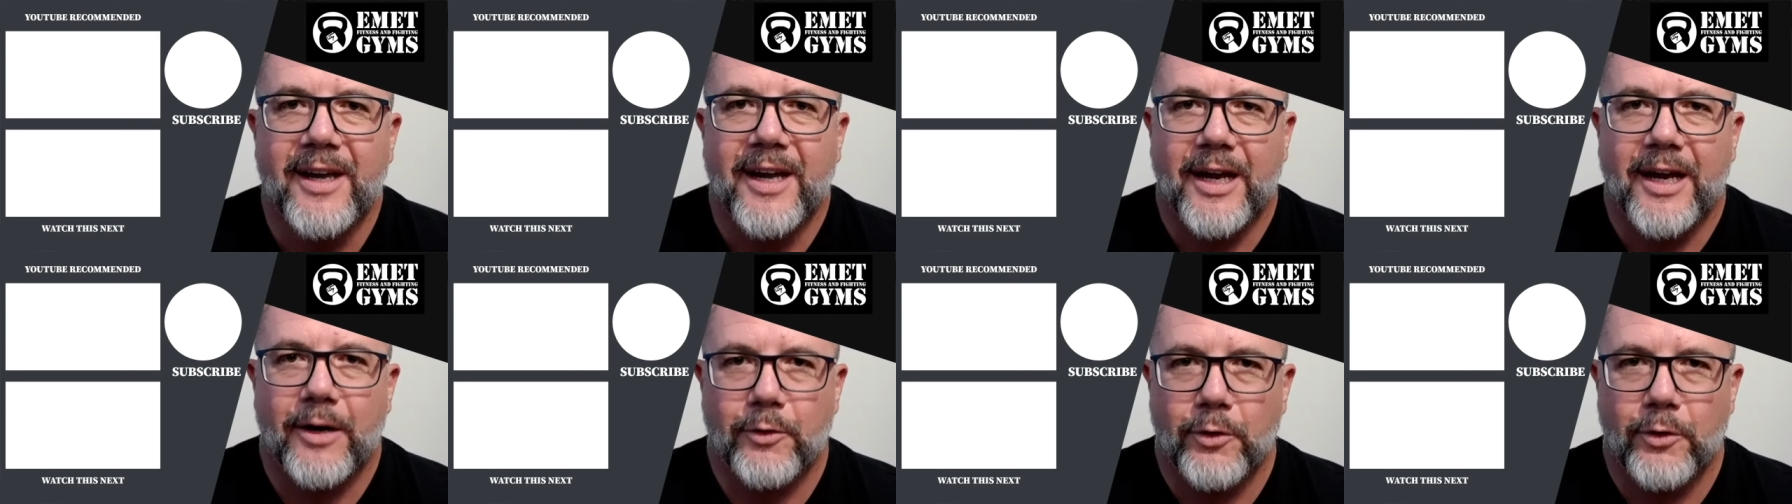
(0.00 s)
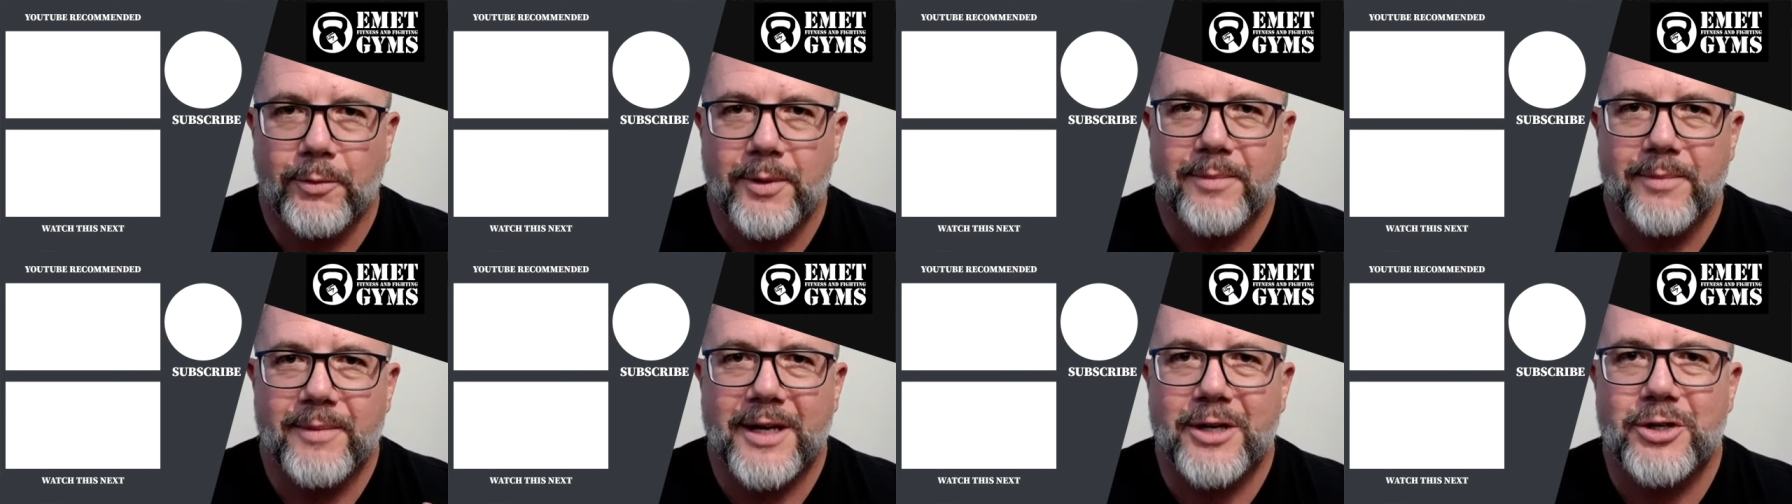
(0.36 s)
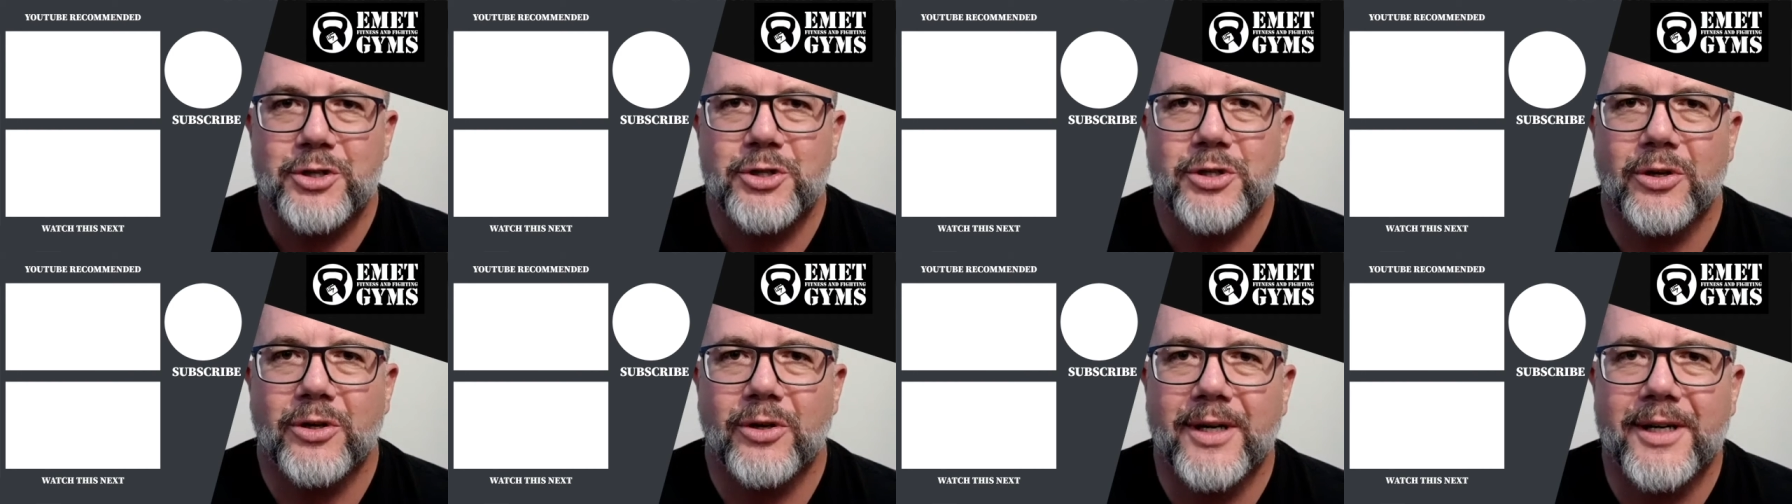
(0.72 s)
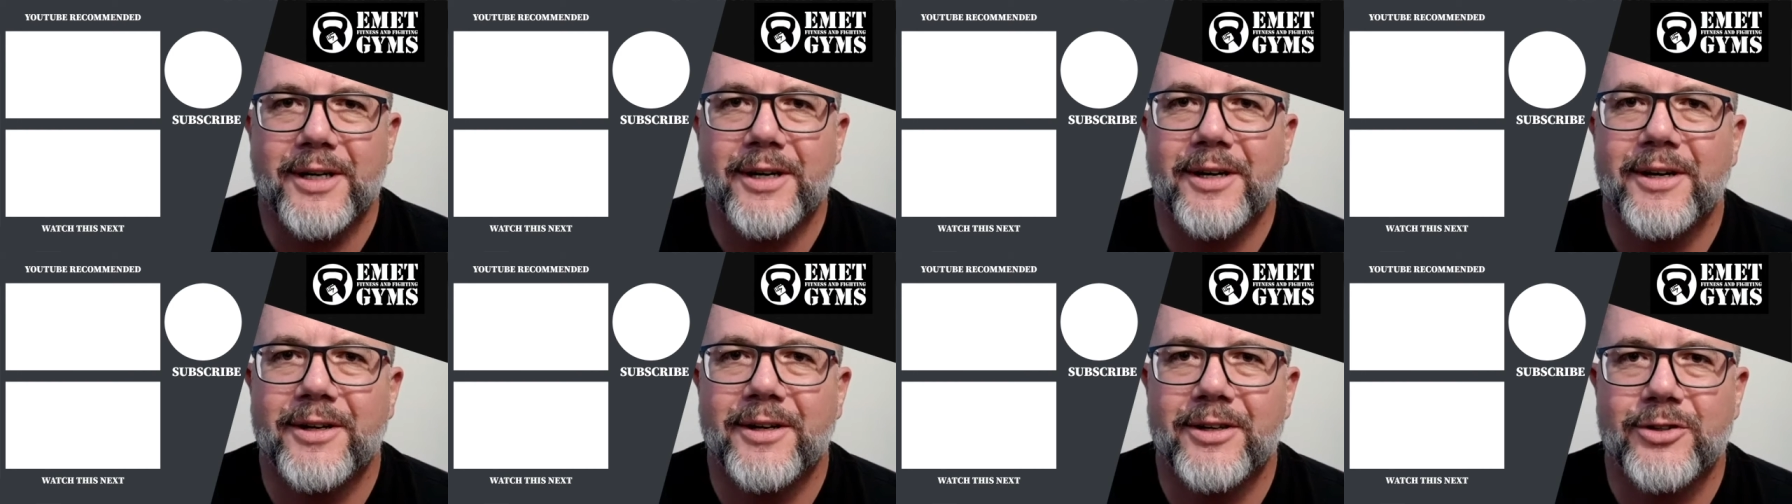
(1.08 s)
and we'll make sure
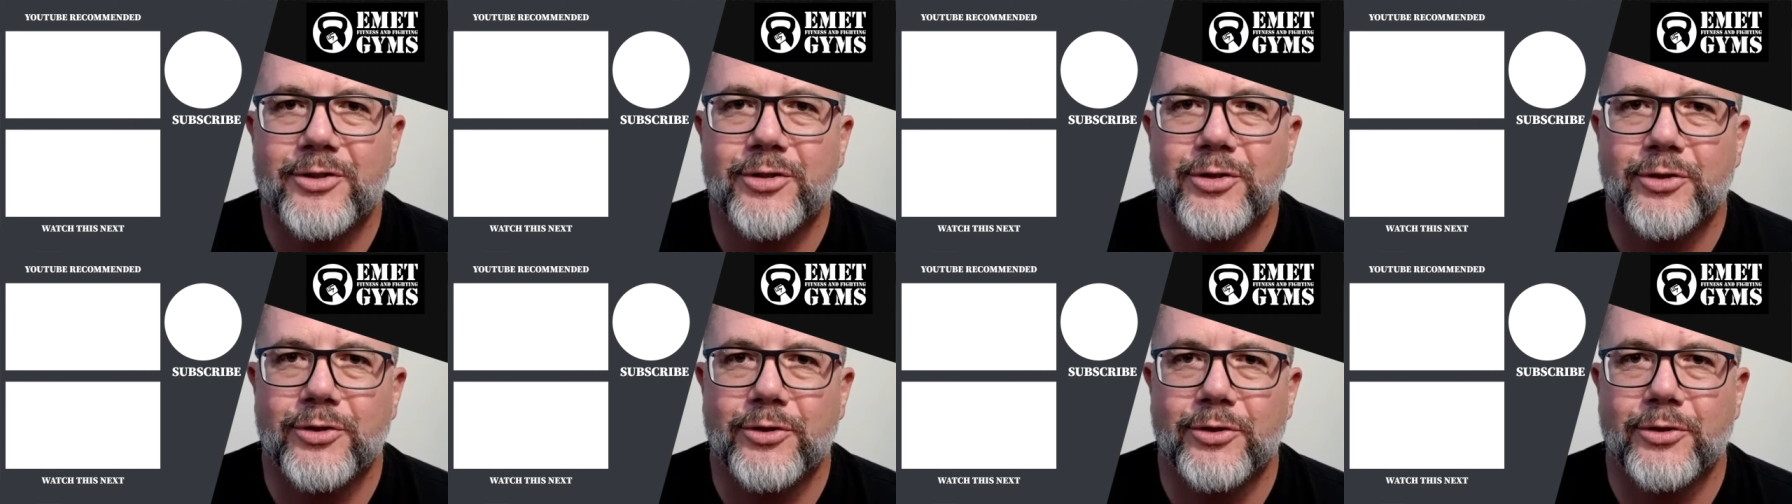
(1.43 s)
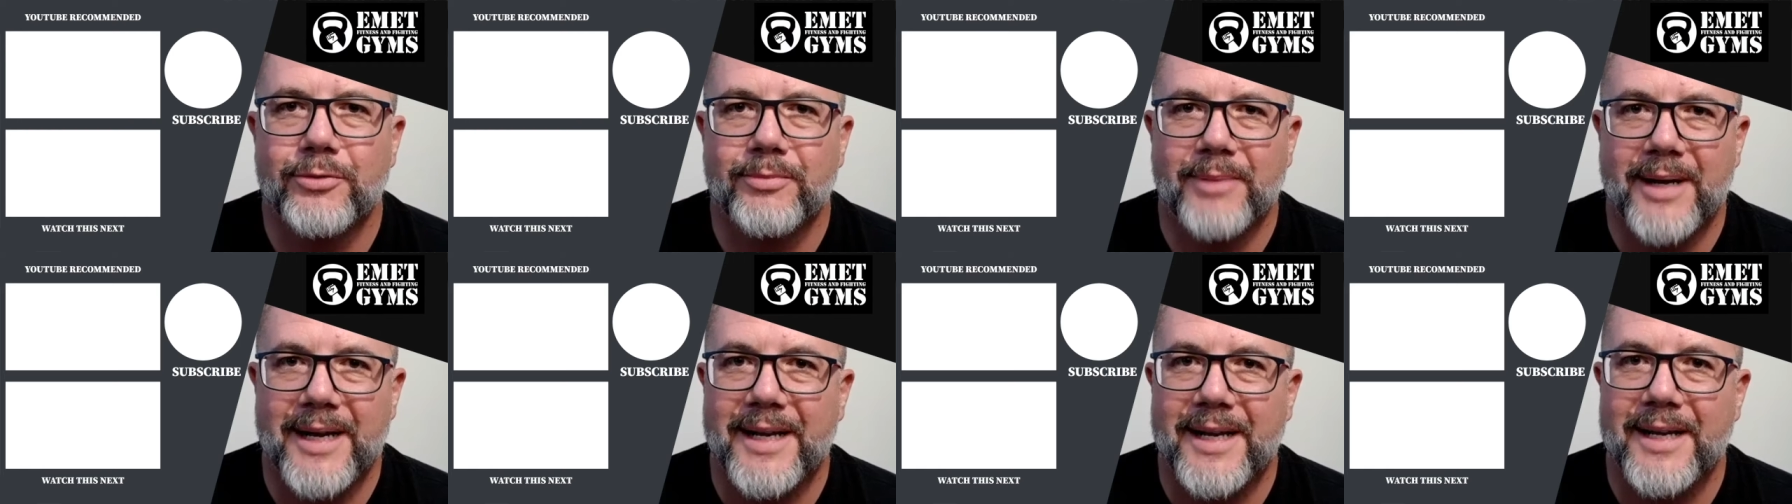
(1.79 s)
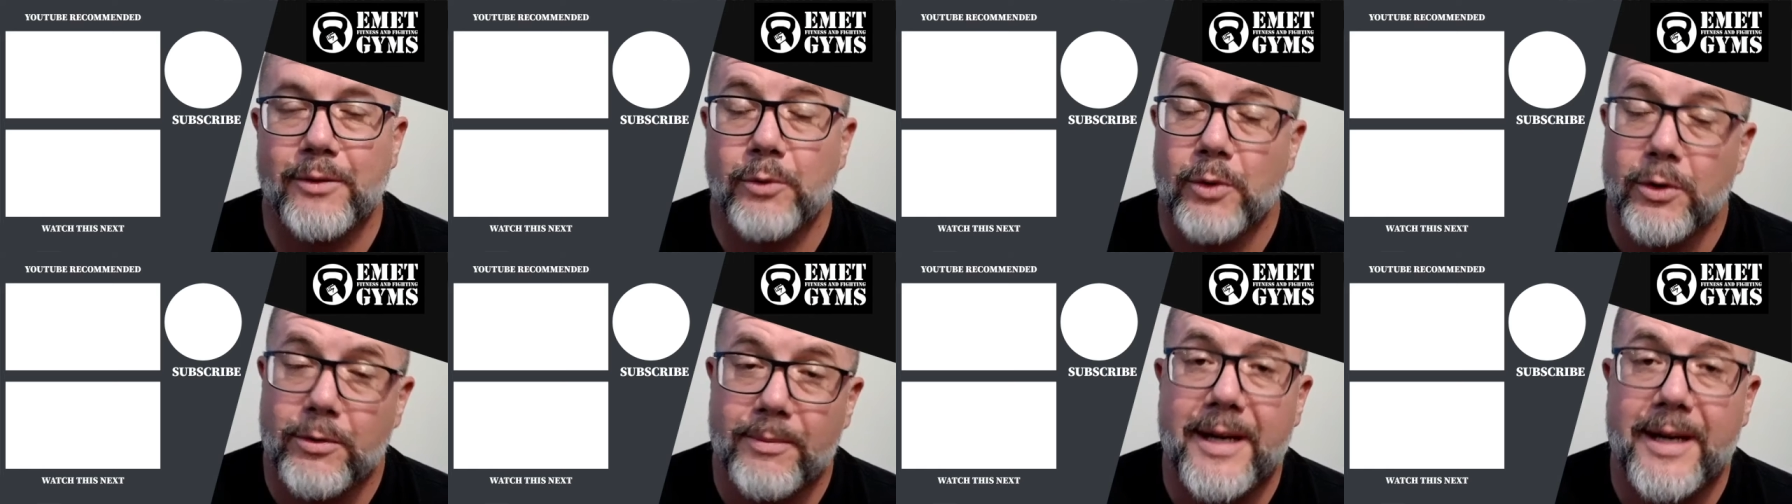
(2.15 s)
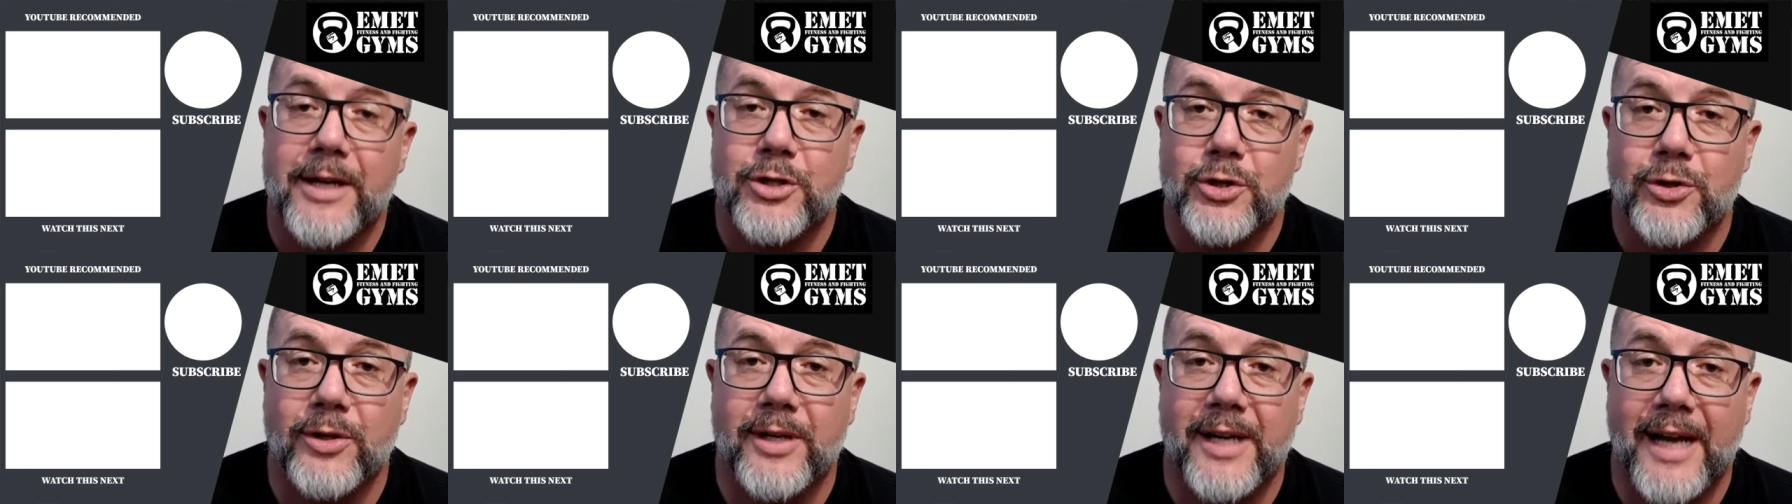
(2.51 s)

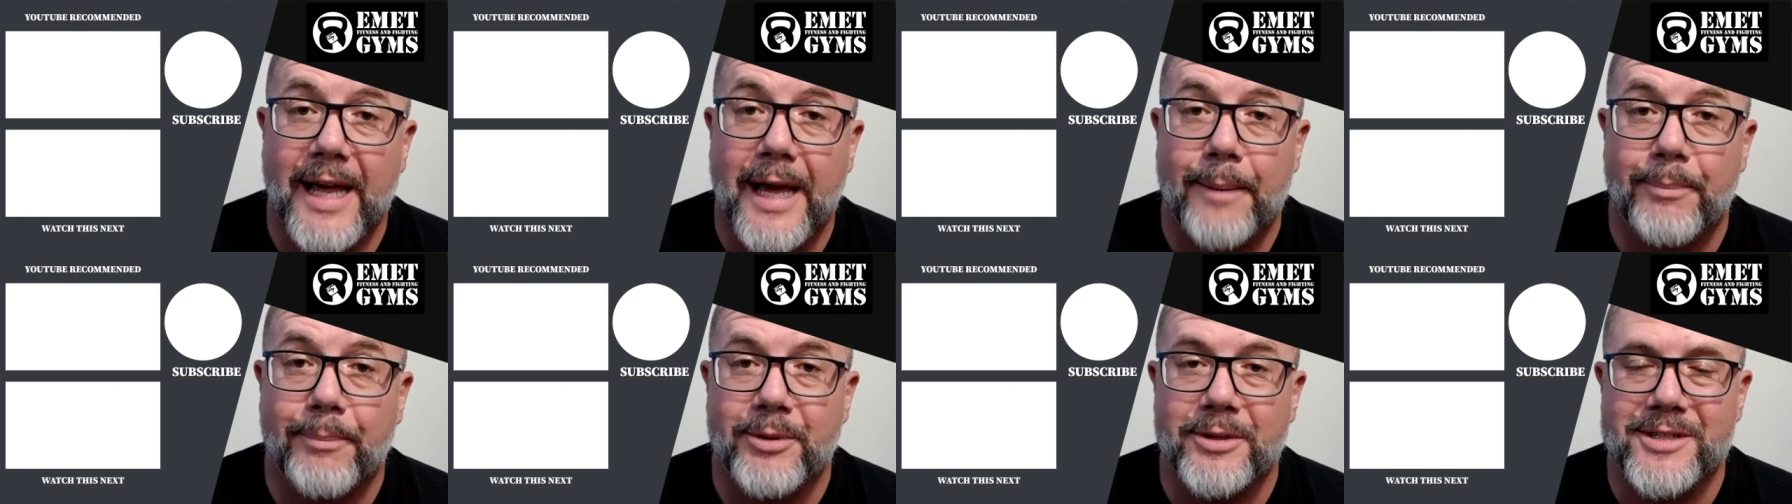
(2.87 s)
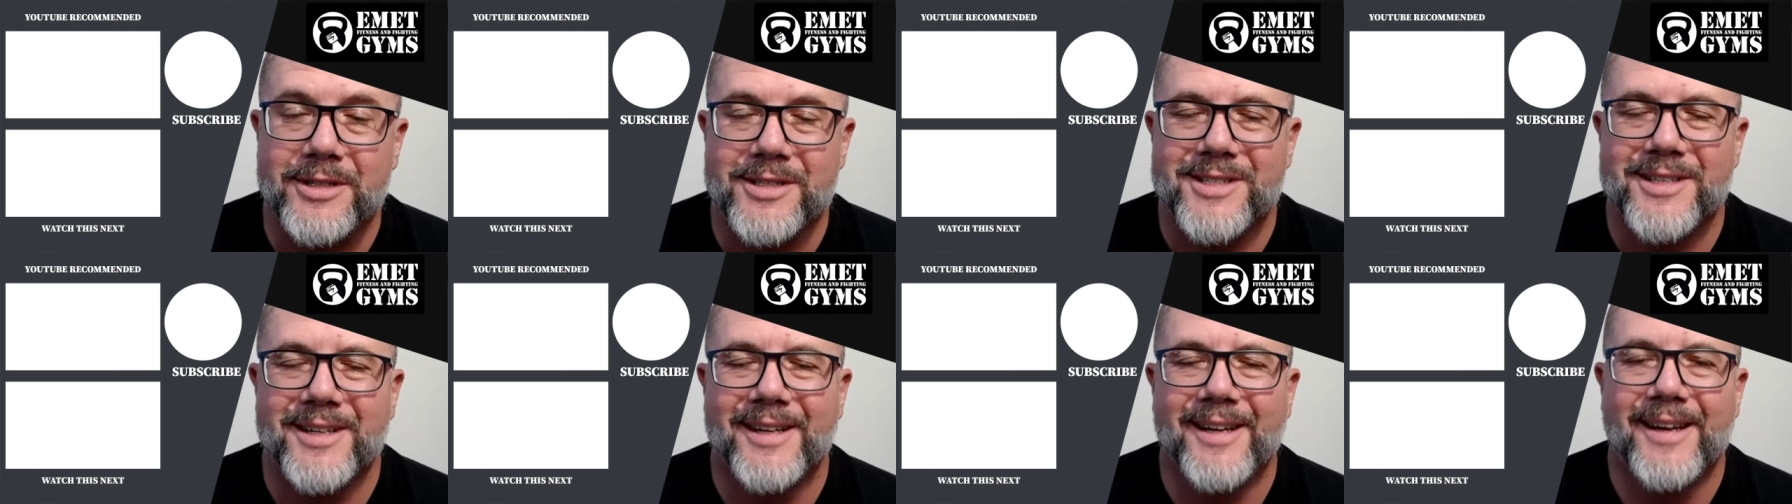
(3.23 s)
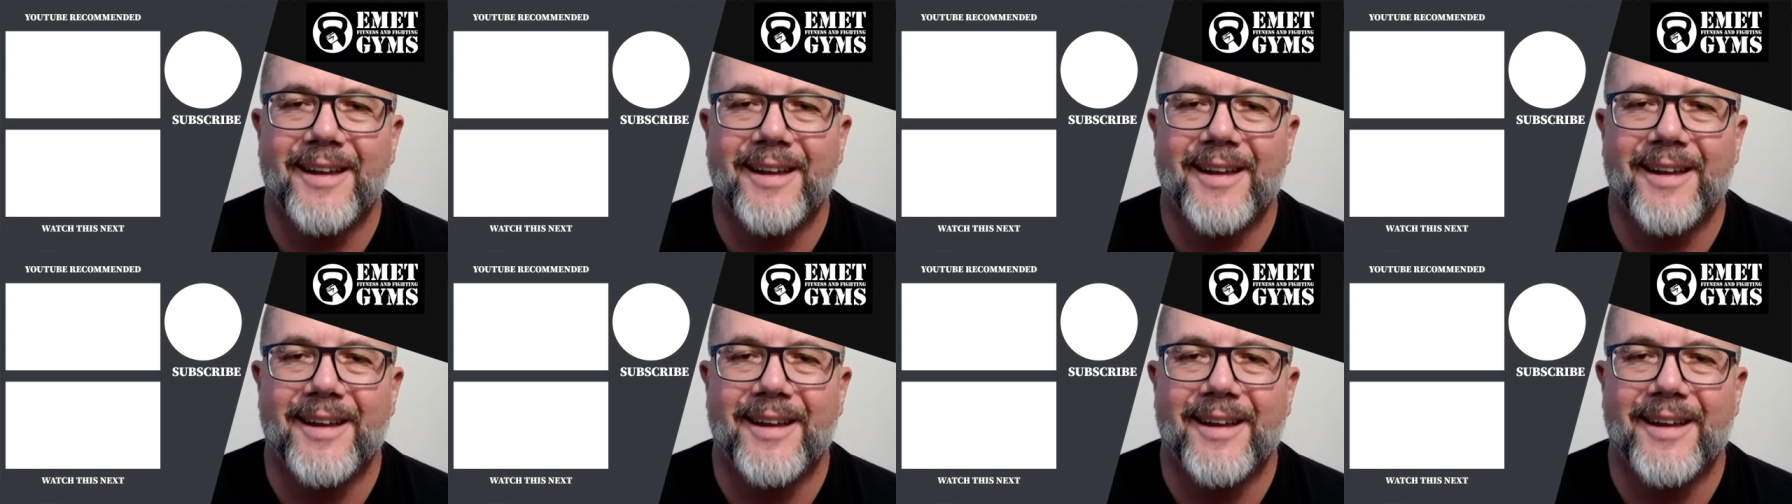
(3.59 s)
it happens.